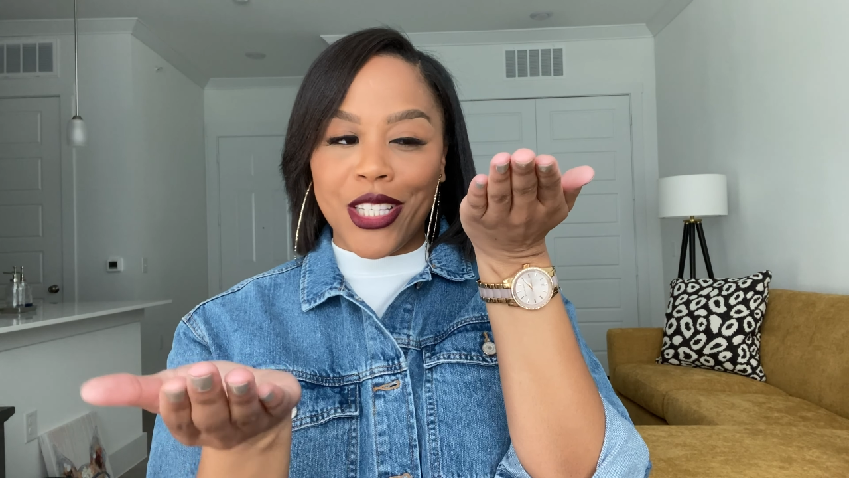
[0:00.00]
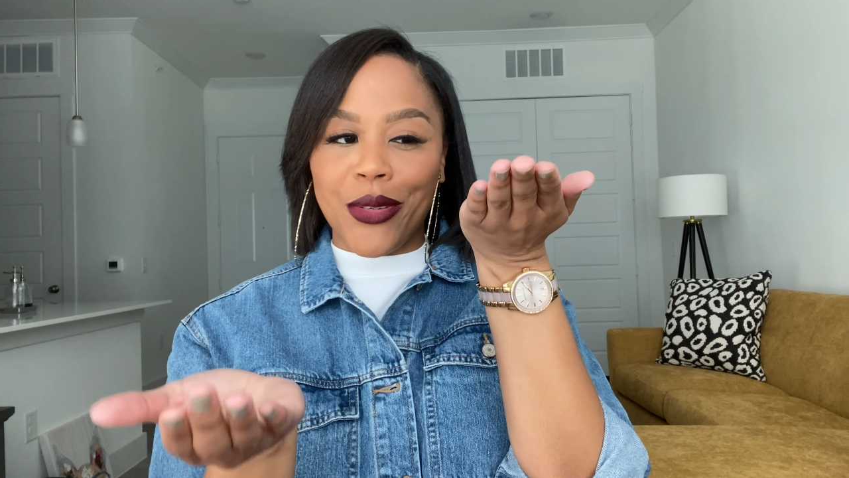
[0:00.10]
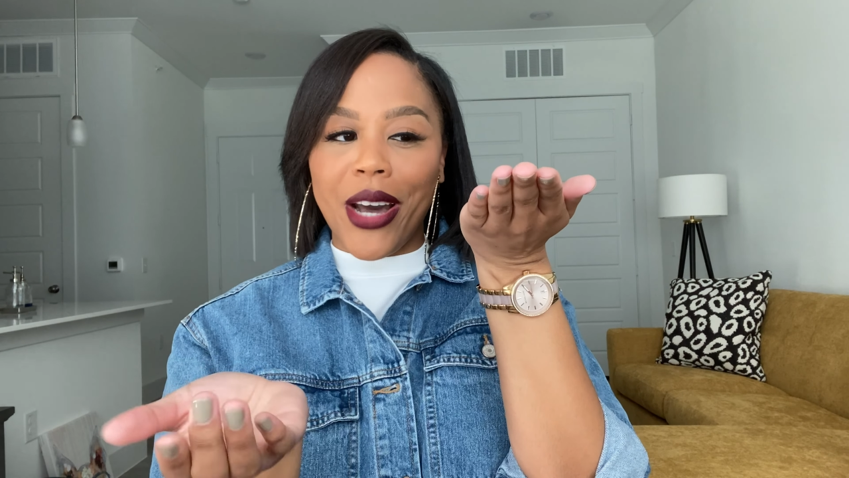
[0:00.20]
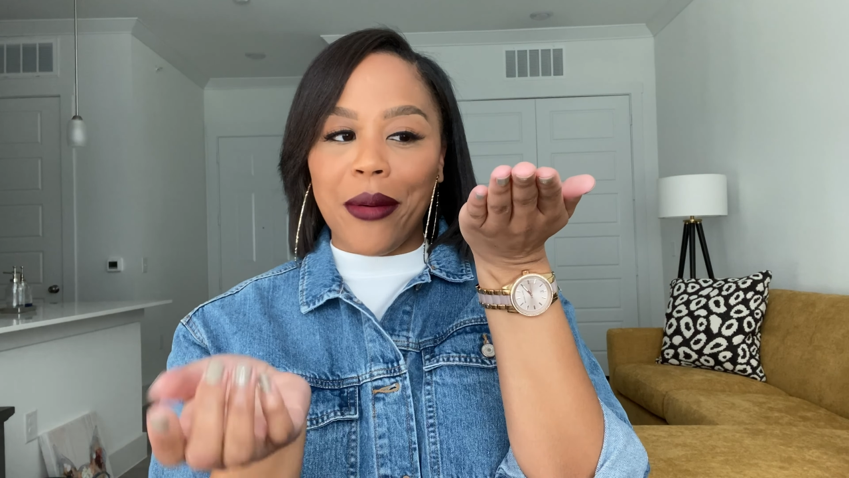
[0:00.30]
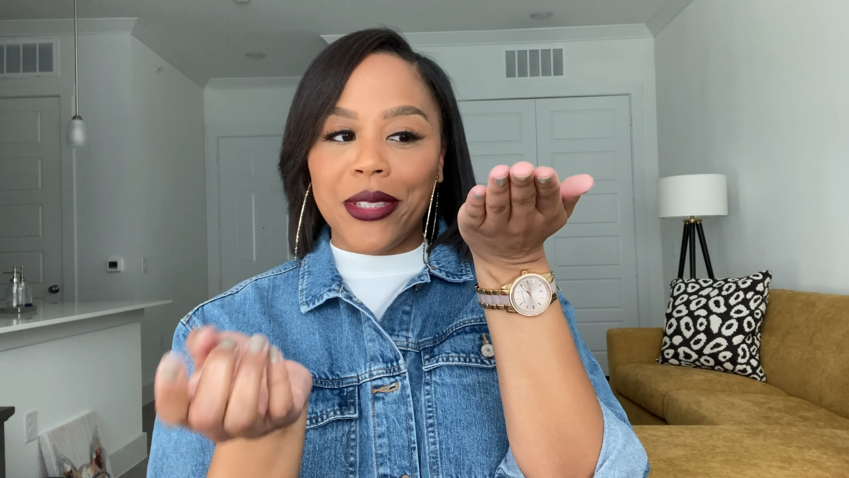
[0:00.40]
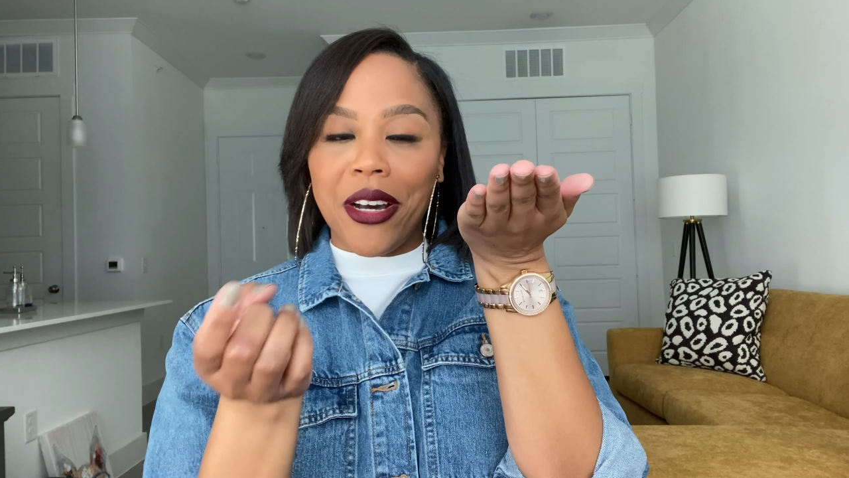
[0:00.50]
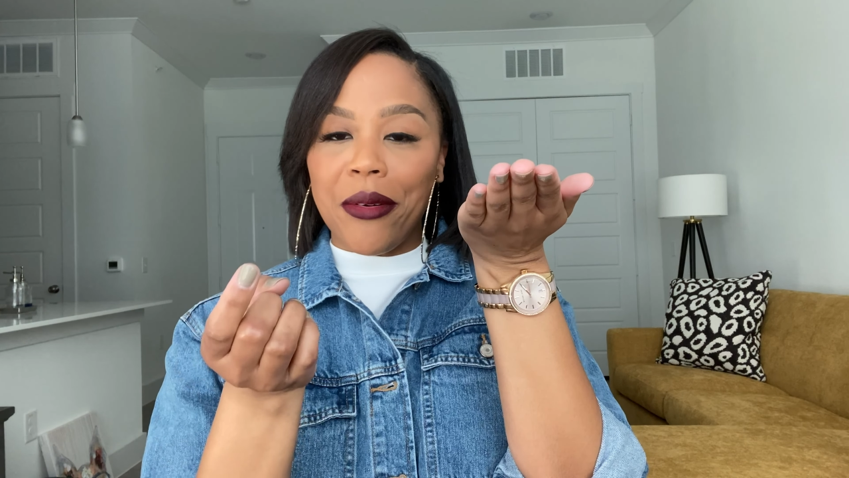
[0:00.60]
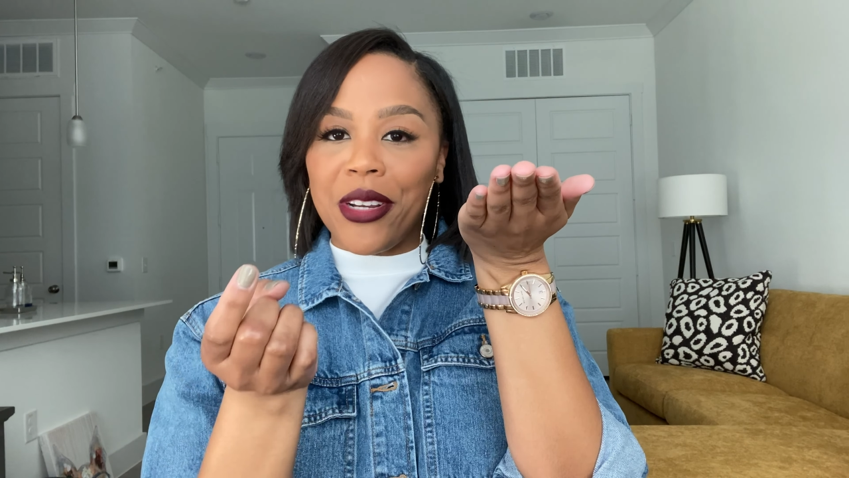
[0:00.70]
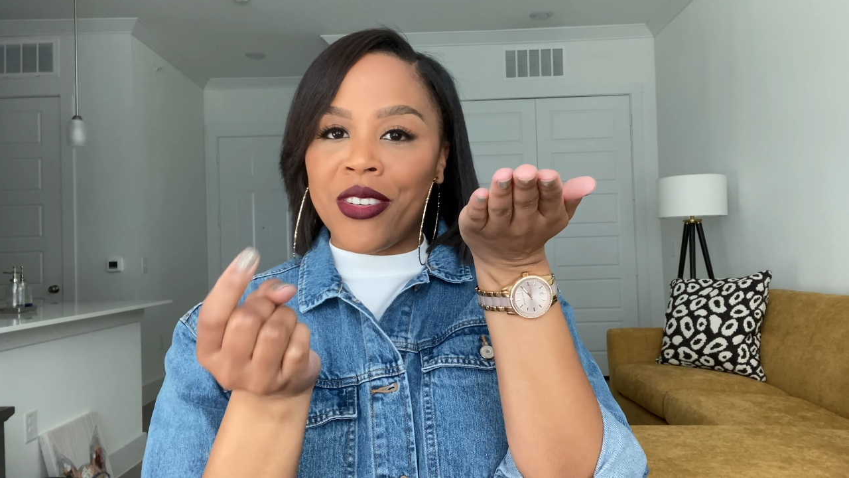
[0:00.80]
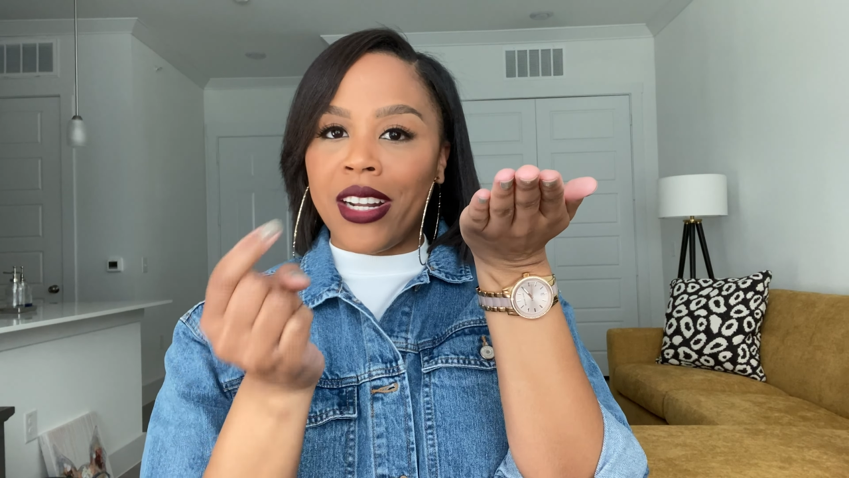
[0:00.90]
So I was
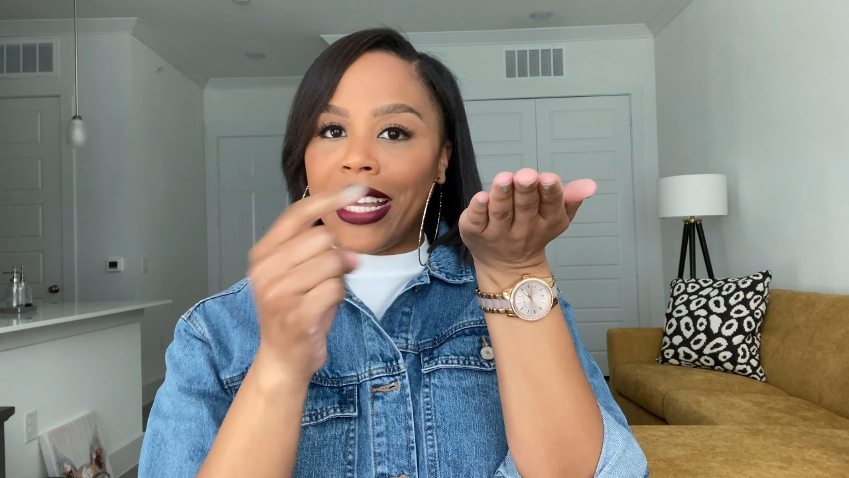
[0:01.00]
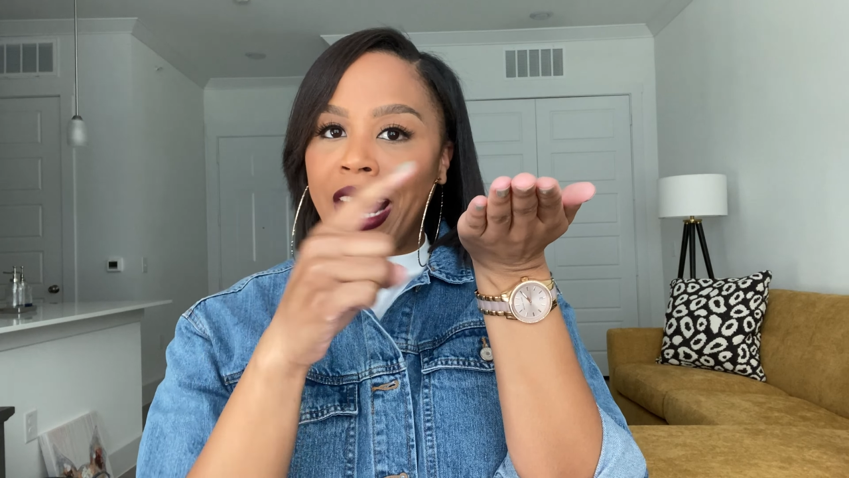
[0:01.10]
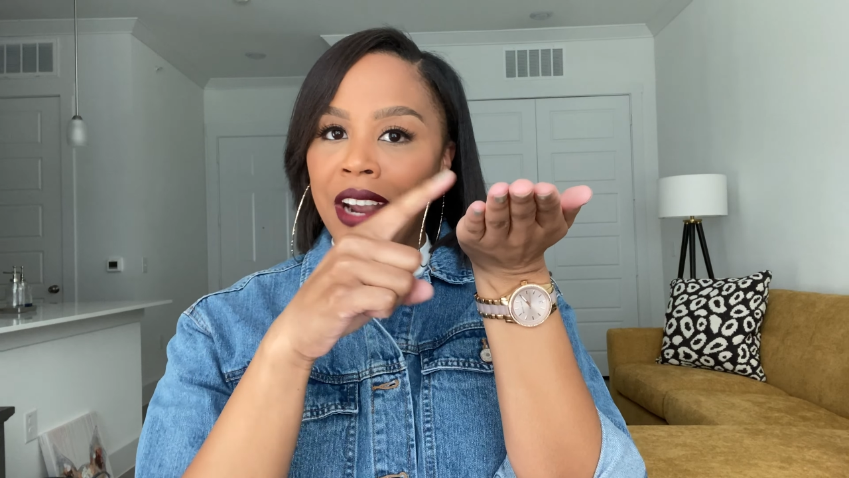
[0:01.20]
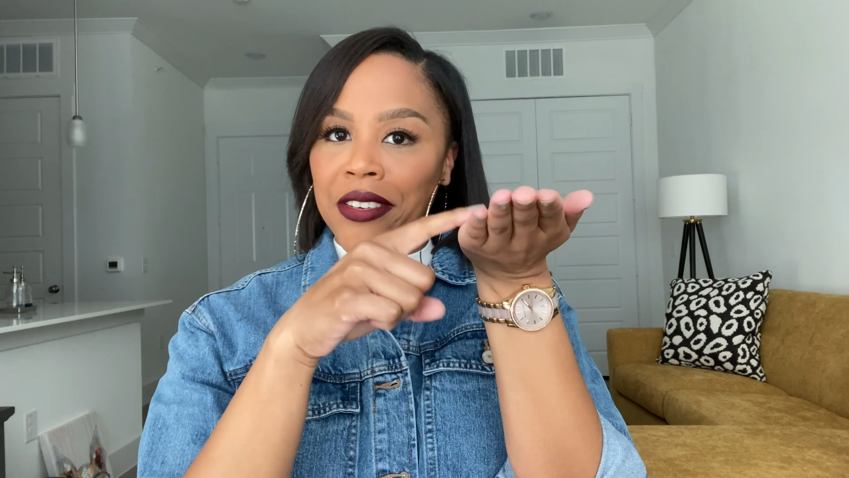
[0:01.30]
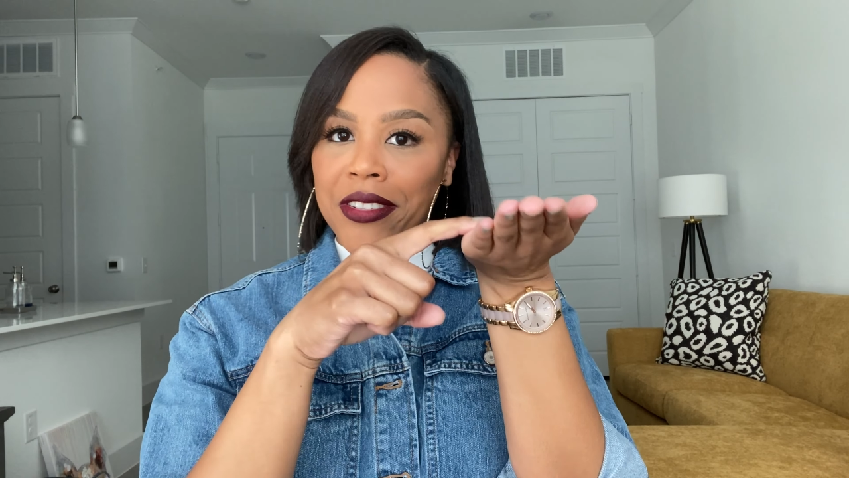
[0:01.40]
always trying to cater